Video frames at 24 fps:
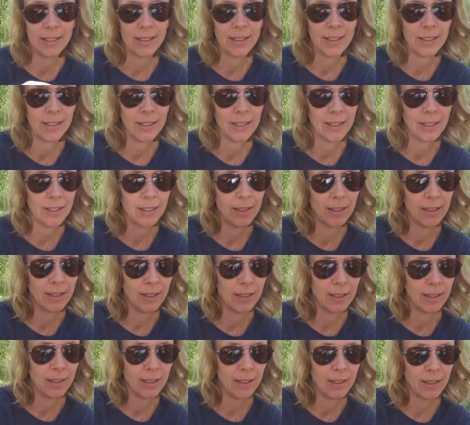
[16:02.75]

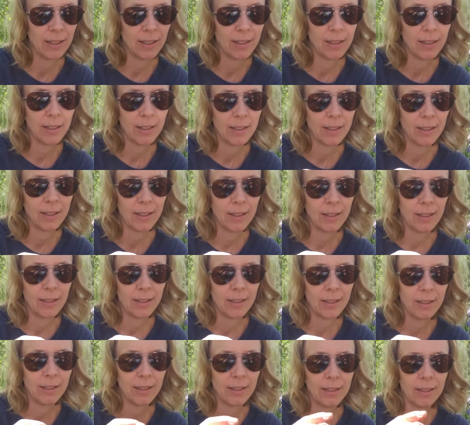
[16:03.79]

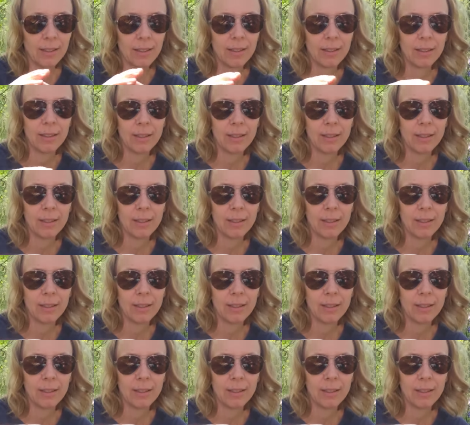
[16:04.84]
[no speech]